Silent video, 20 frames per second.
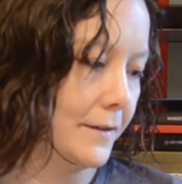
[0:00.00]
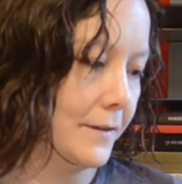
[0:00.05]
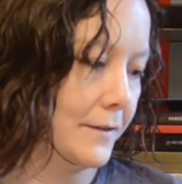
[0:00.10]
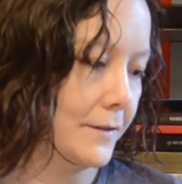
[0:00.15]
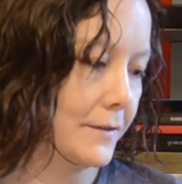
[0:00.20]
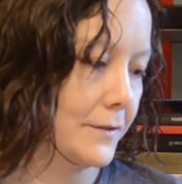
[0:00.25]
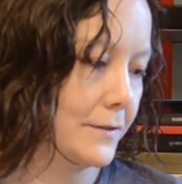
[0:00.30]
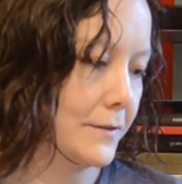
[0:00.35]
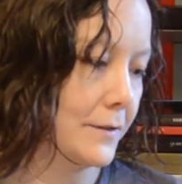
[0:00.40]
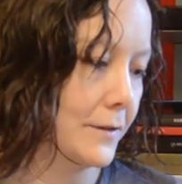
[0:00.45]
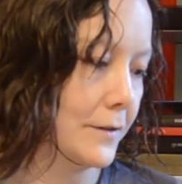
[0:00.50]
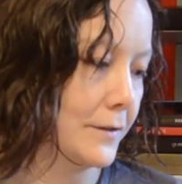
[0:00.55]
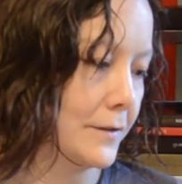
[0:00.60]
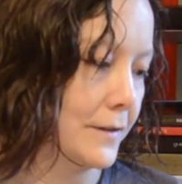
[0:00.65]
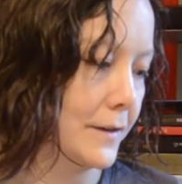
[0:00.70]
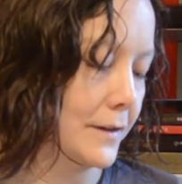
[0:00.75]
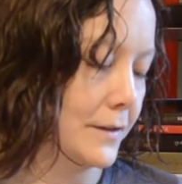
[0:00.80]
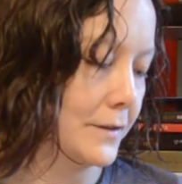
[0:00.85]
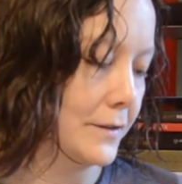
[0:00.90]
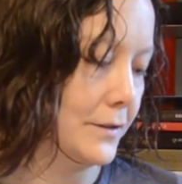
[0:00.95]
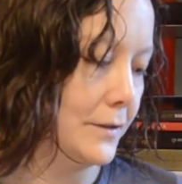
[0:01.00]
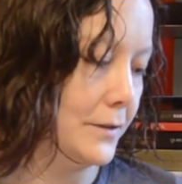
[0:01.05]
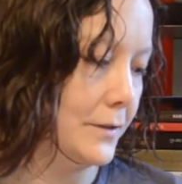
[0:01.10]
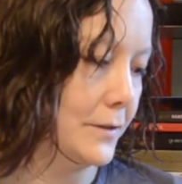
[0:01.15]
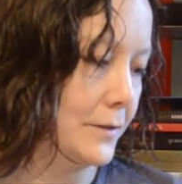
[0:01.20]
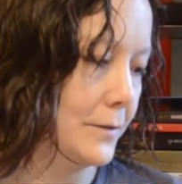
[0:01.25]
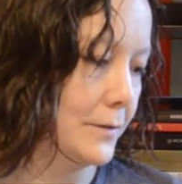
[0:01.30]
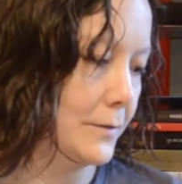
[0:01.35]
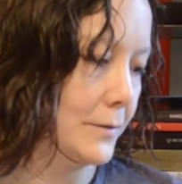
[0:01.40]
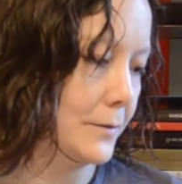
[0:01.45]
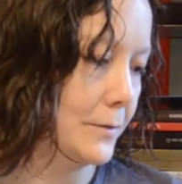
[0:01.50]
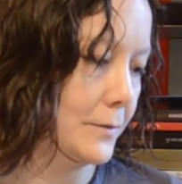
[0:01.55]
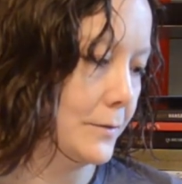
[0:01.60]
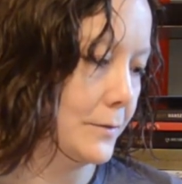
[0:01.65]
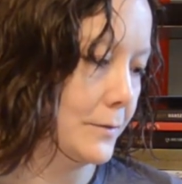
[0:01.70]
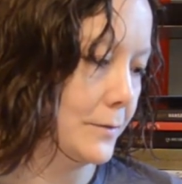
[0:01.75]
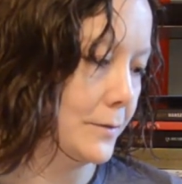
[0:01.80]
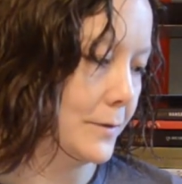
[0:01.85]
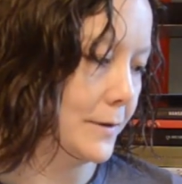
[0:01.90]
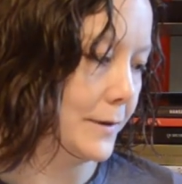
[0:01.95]
it starts actually
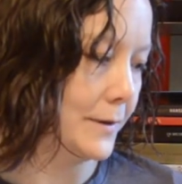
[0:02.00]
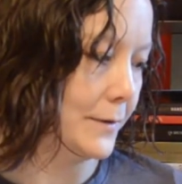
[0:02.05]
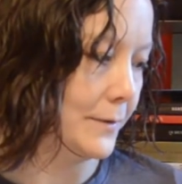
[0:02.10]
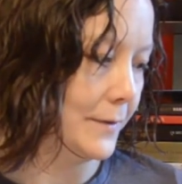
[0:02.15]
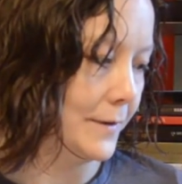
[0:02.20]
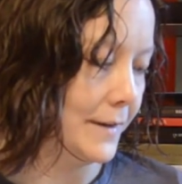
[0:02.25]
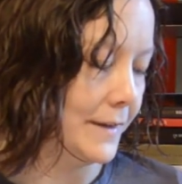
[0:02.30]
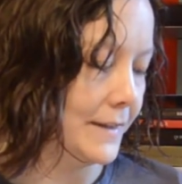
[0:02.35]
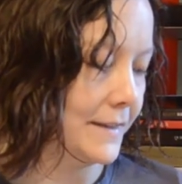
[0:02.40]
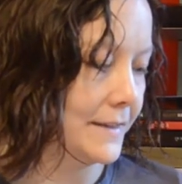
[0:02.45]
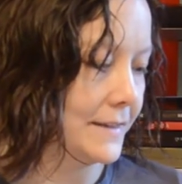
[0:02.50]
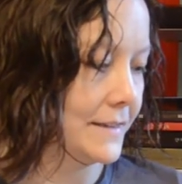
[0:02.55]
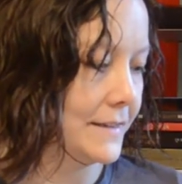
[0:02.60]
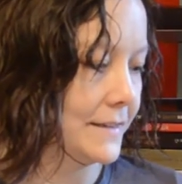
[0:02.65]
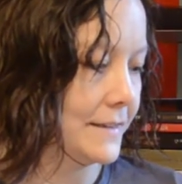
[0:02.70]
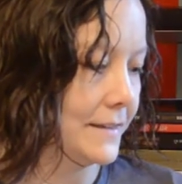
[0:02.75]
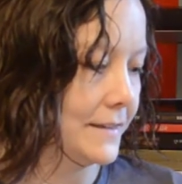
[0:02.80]
quite a ways.